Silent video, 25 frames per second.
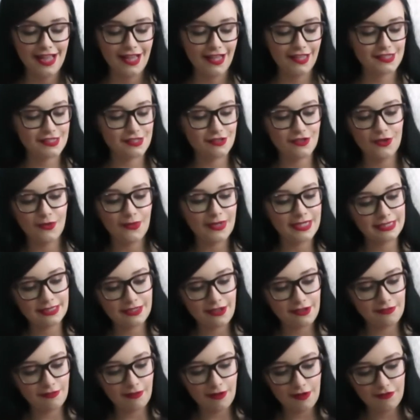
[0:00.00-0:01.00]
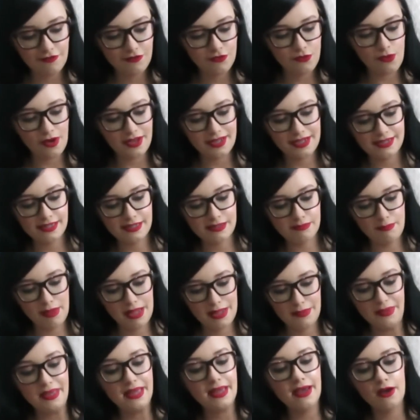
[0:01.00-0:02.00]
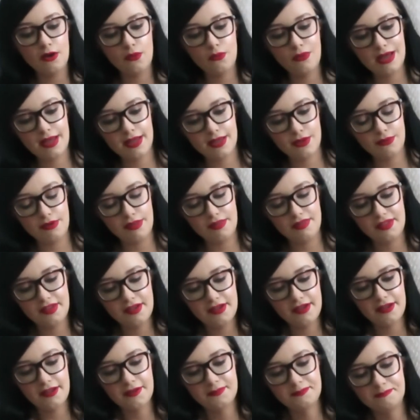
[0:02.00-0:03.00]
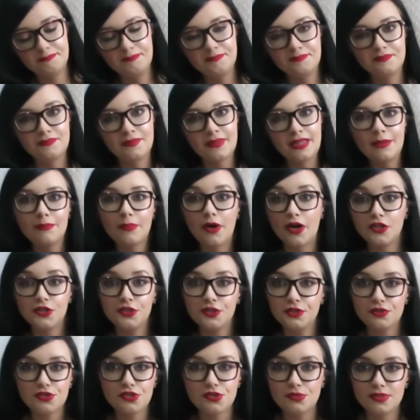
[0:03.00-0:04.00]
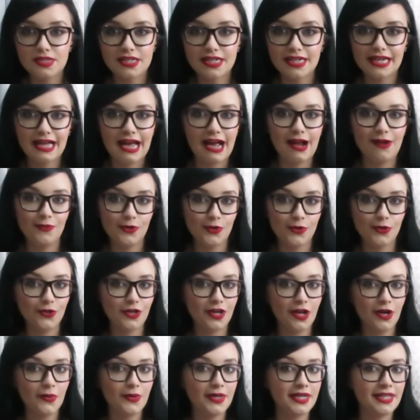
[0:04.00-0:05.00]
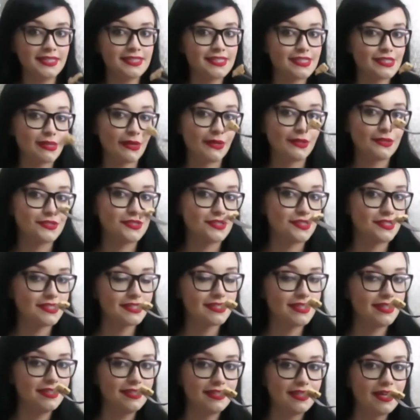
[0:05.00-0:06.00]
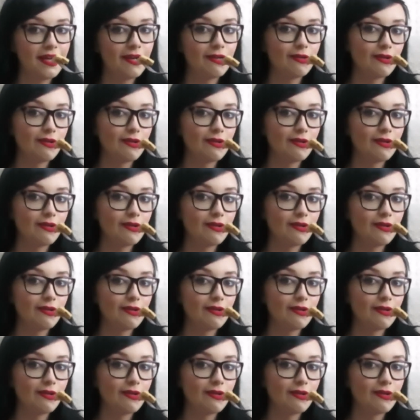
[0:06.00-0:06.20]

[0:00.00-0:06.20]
So no, I thought I could maybe get away with but I knew she was going to carry on going, so I was just like, no.